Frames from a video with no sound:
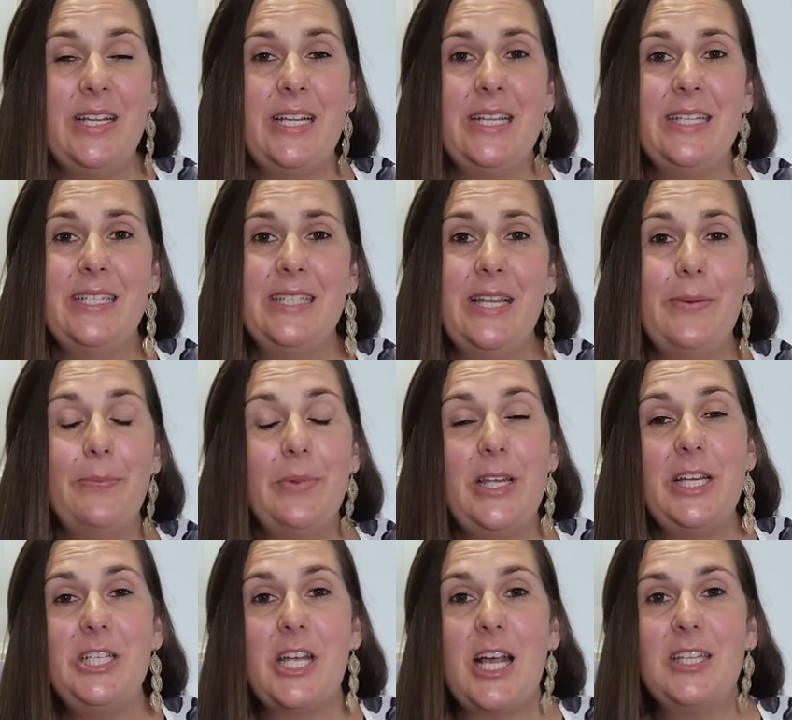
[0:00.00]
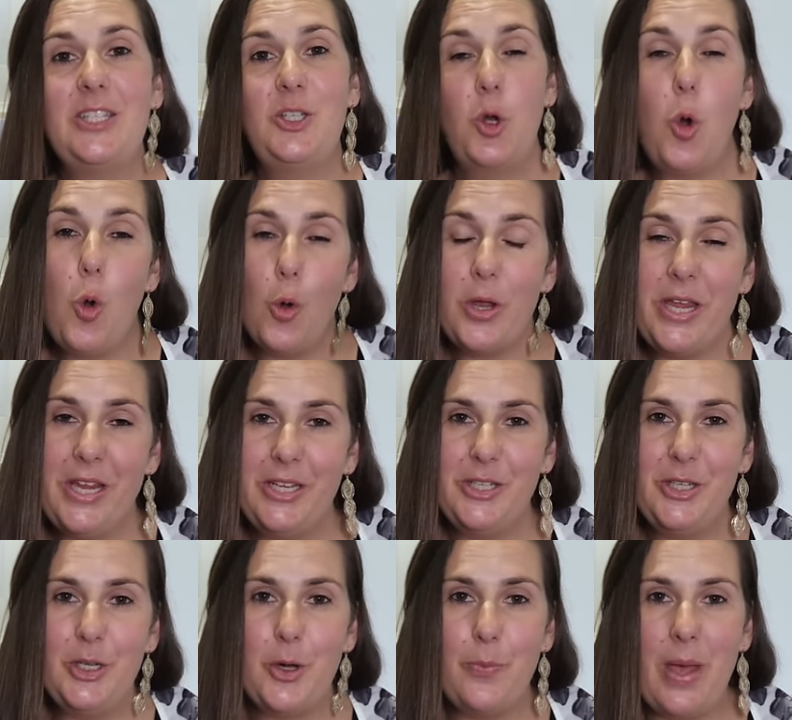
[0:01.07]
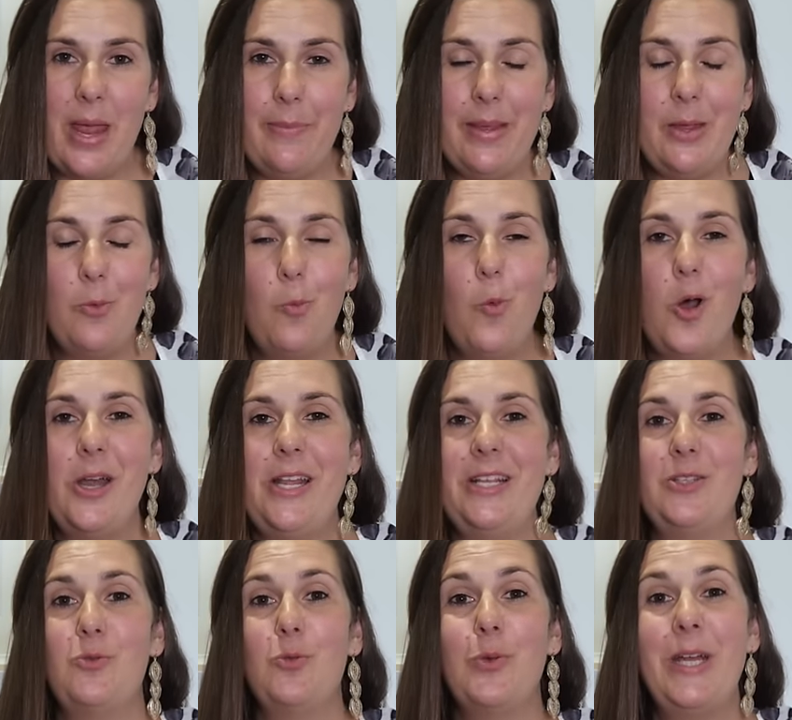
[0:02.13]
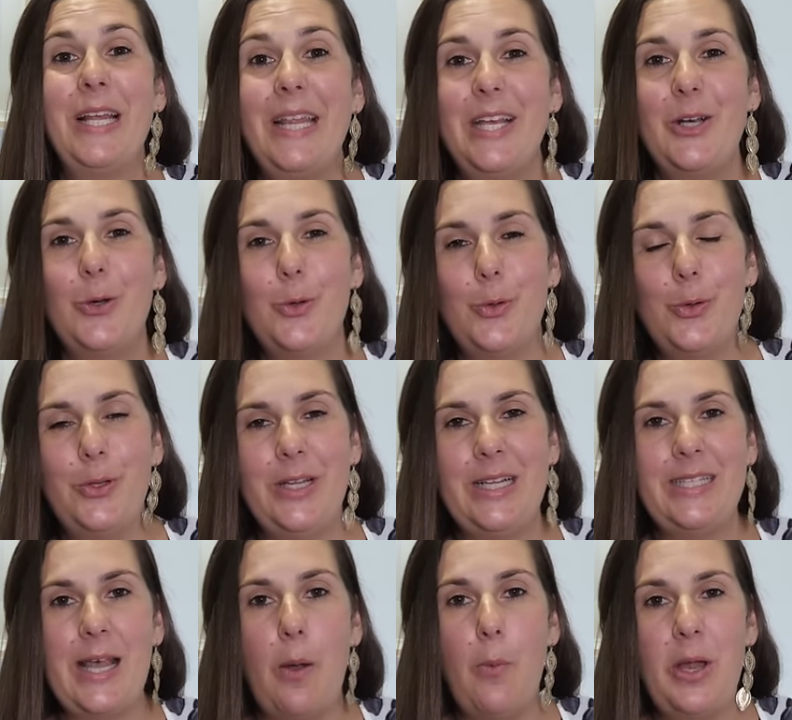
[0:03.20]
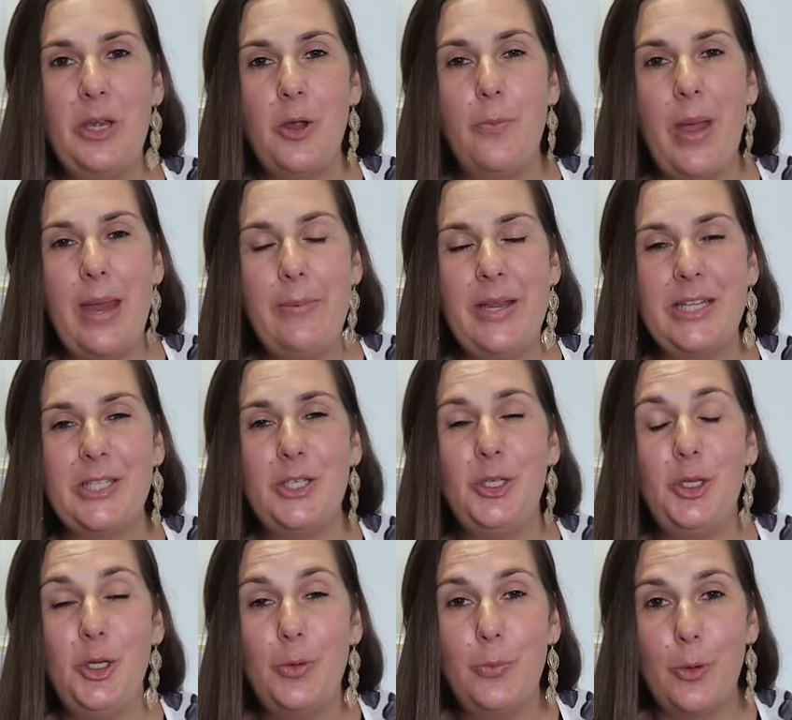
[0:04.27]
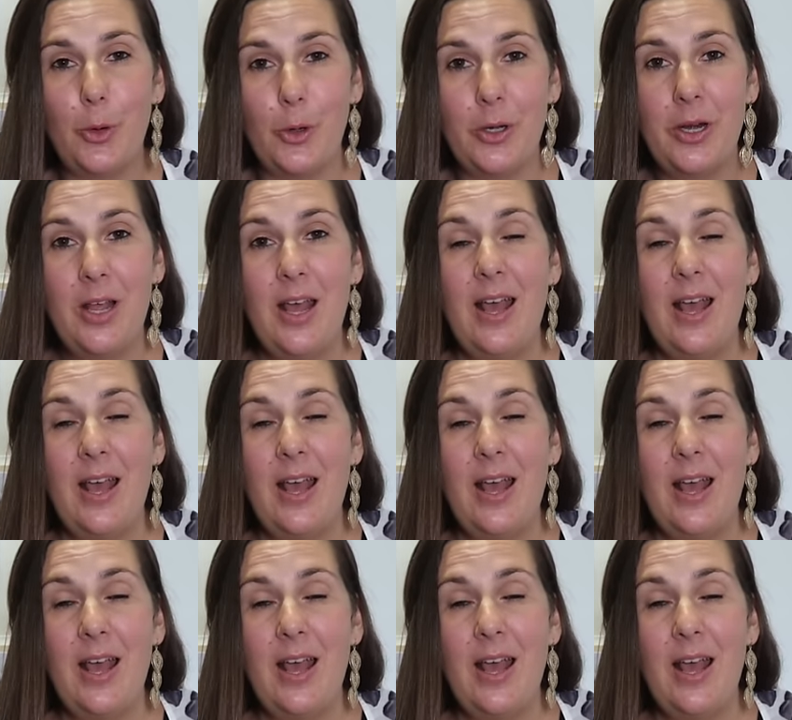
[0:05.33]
is simply just talking to your baby. What is really cool is that when your baby is a newborn,